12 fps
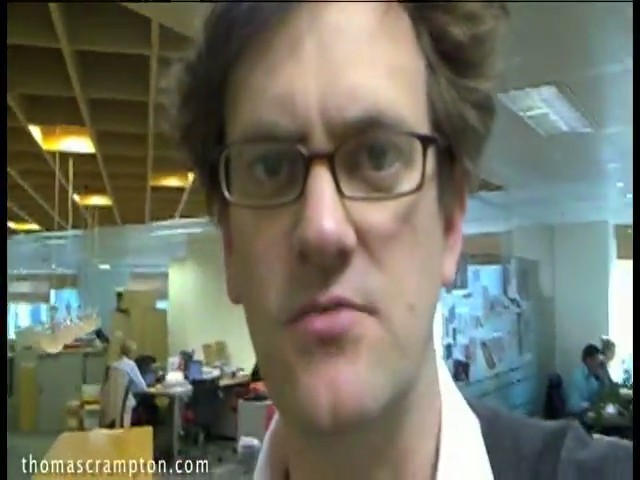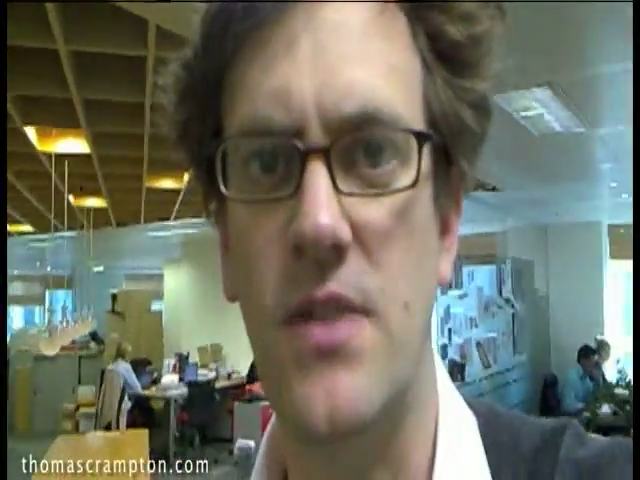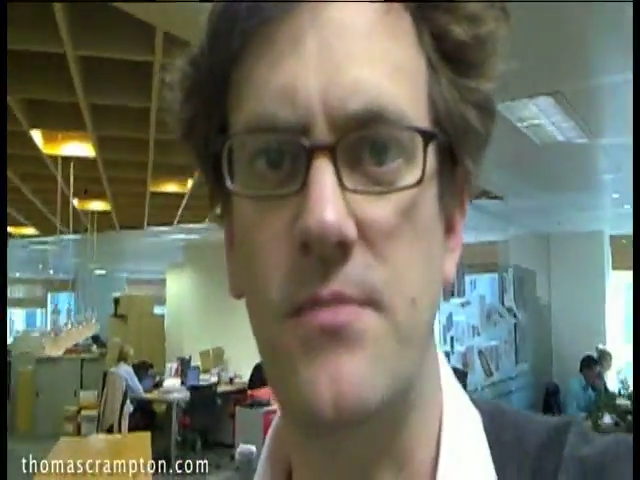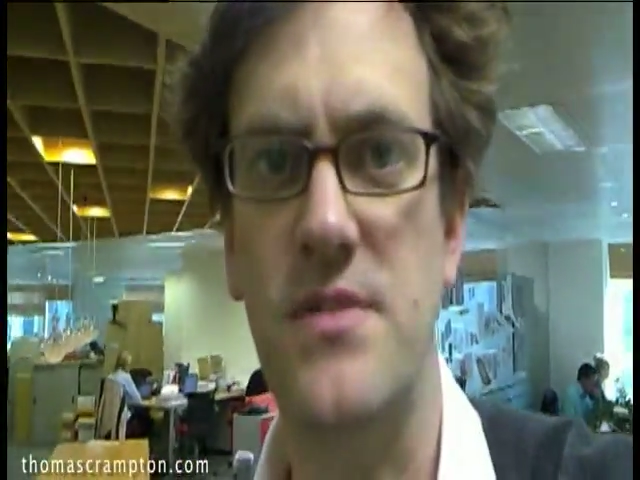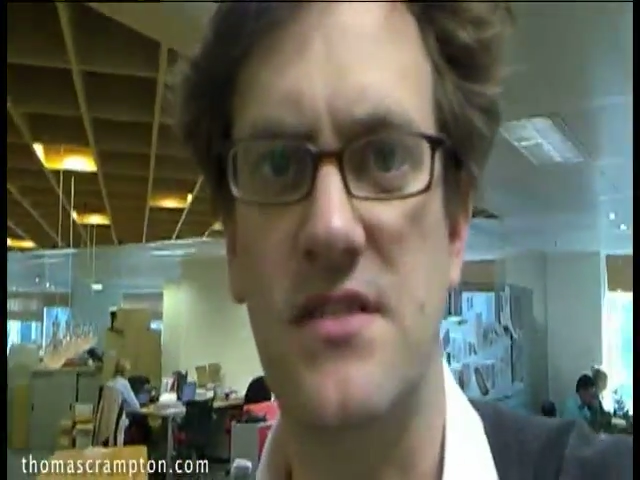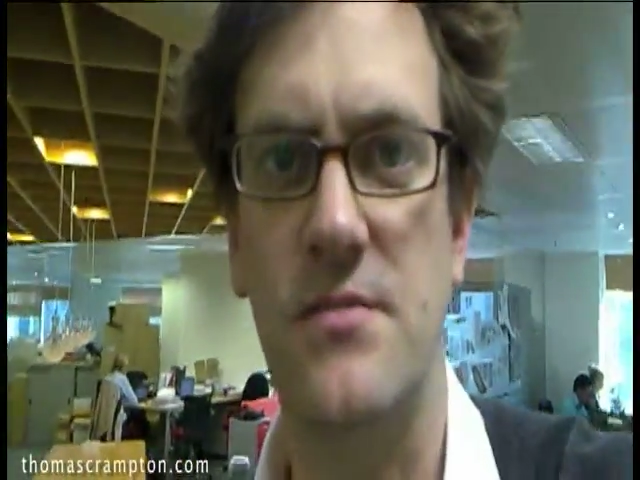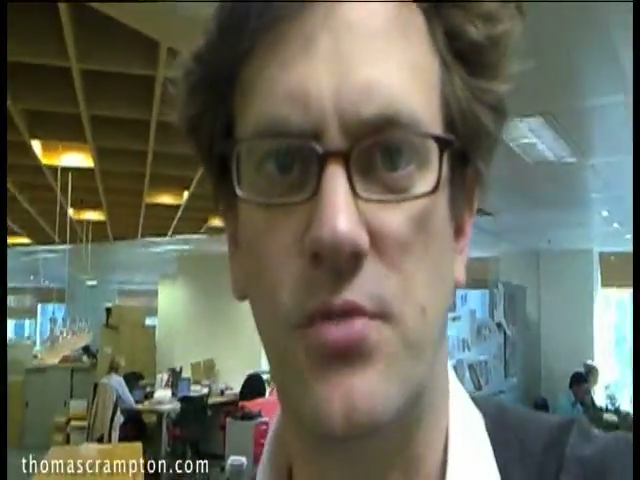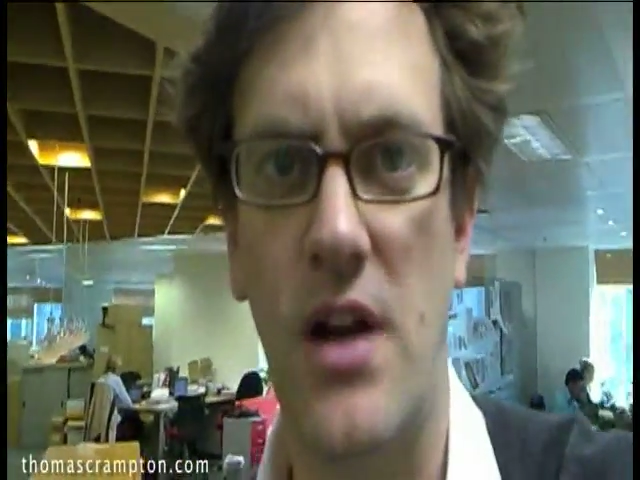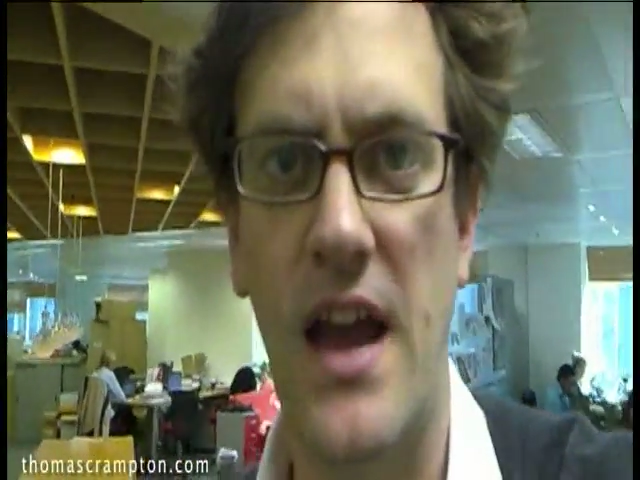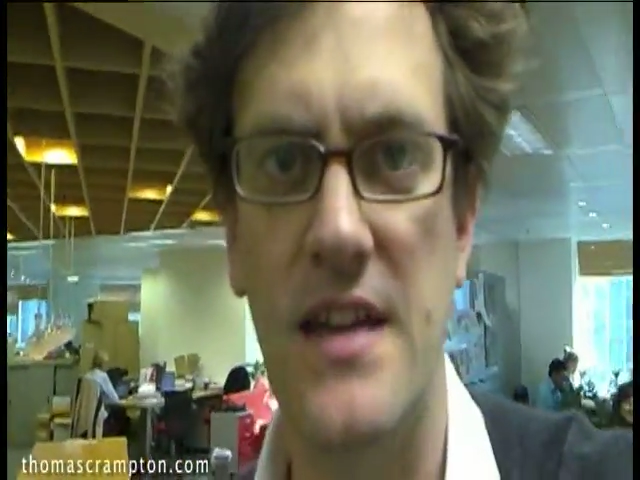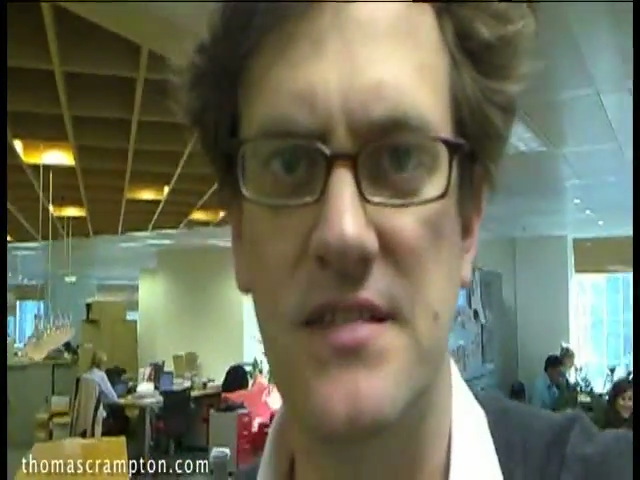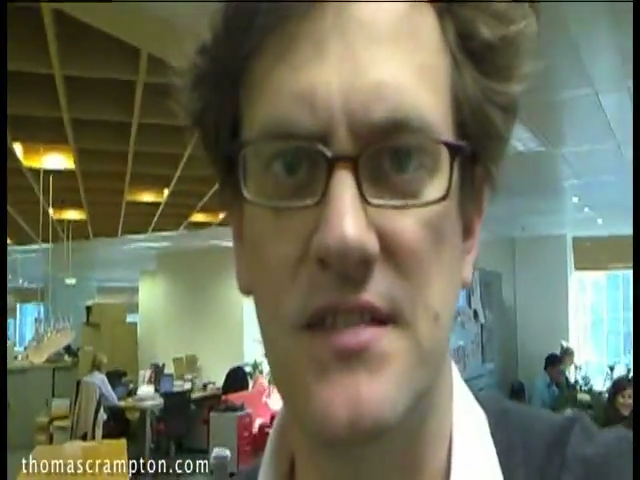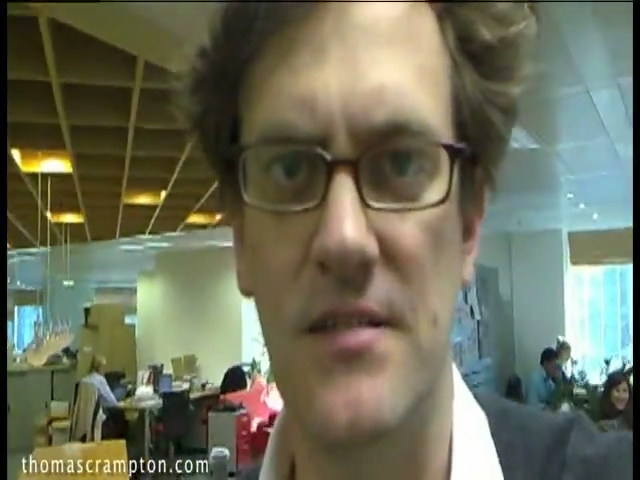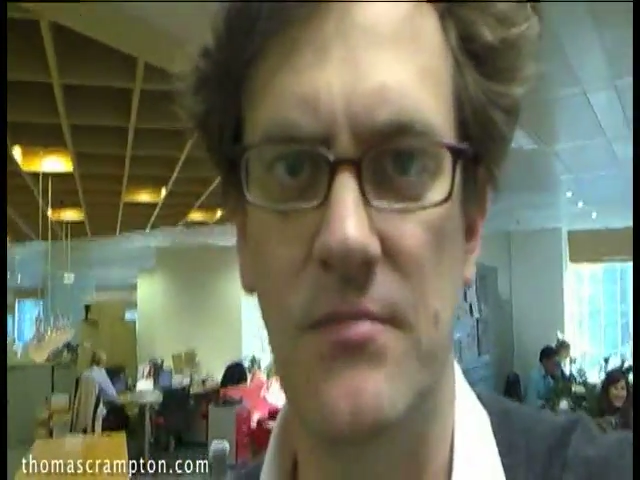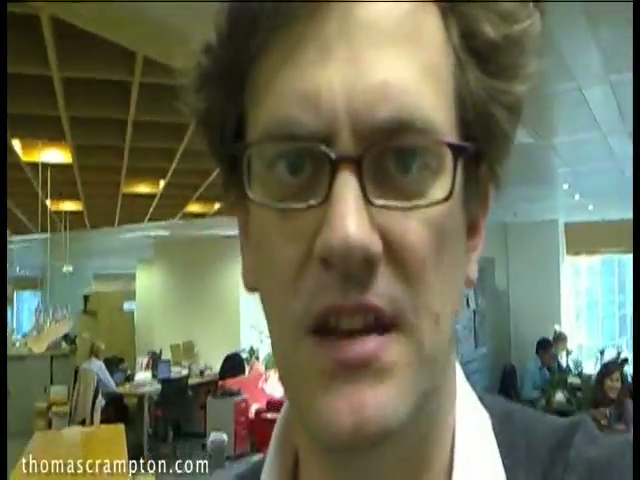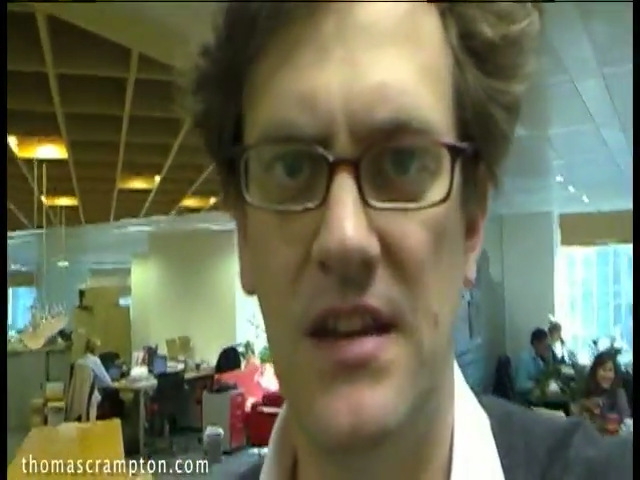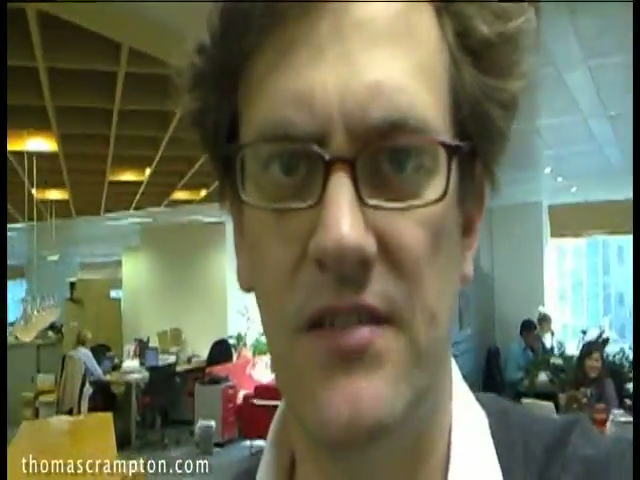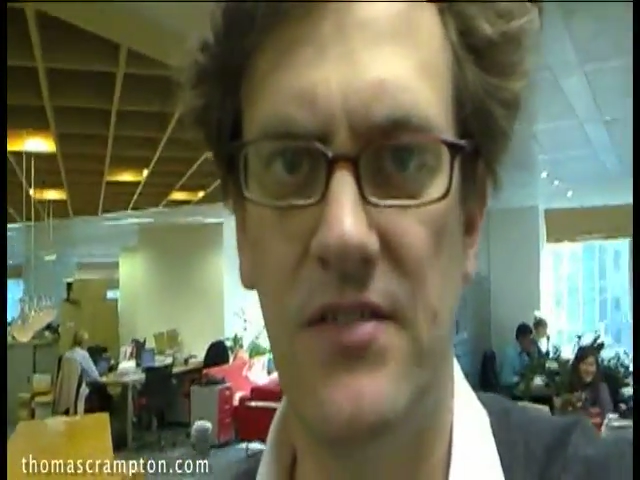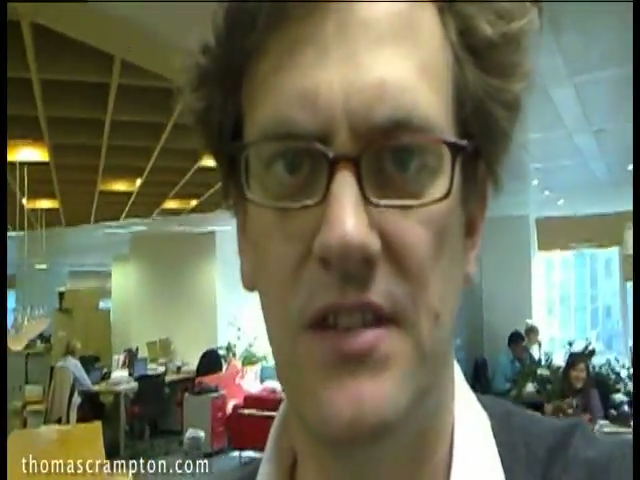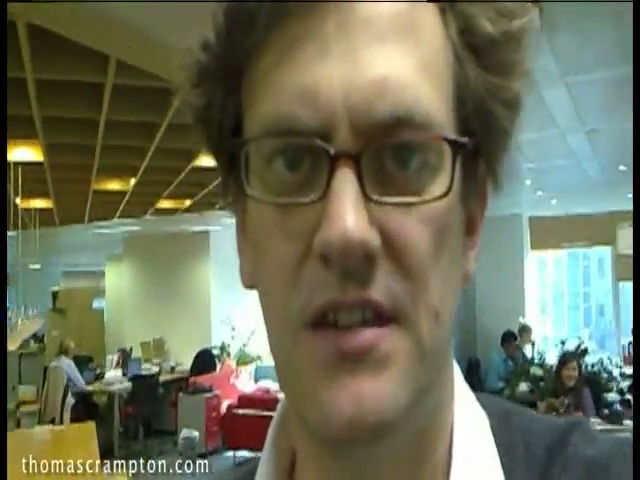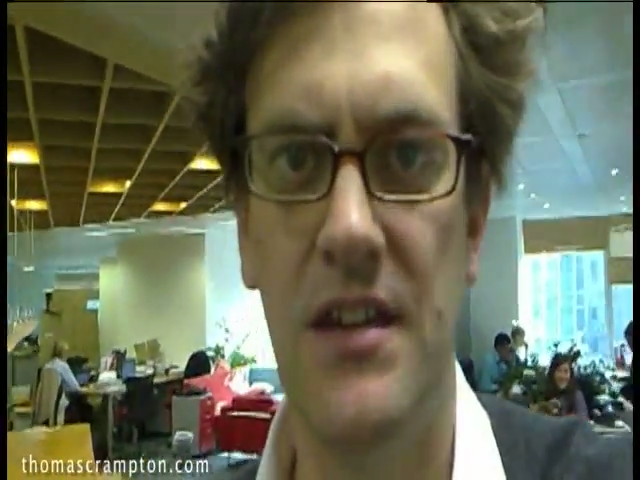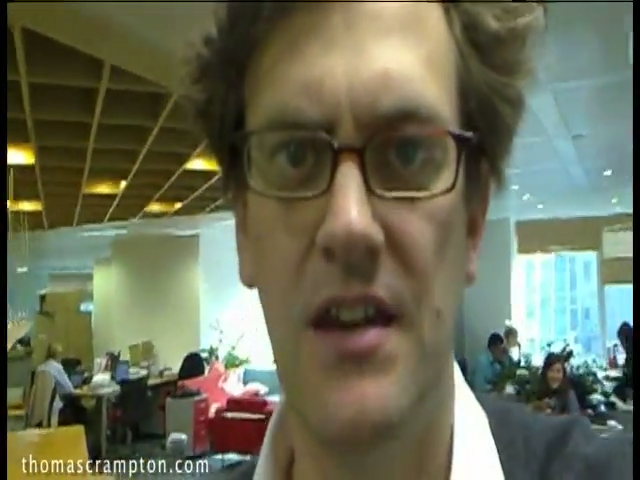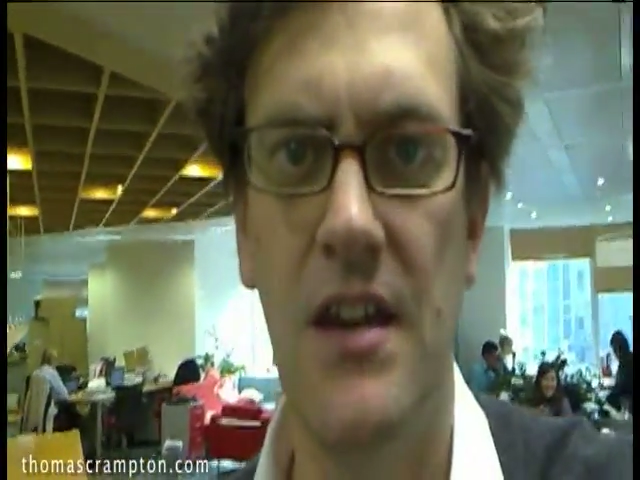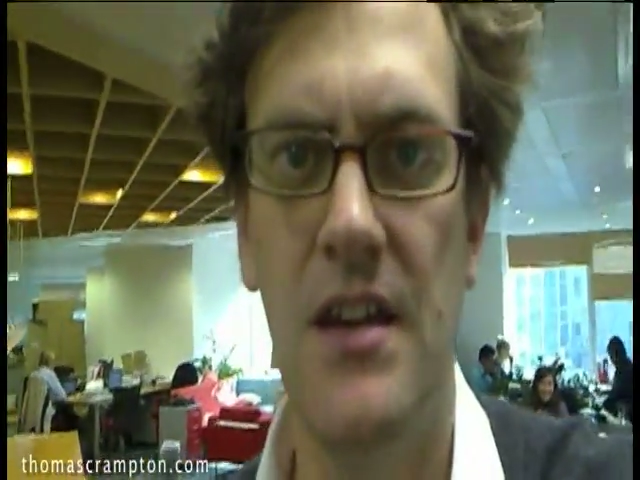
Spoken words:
You might be surprised that many of the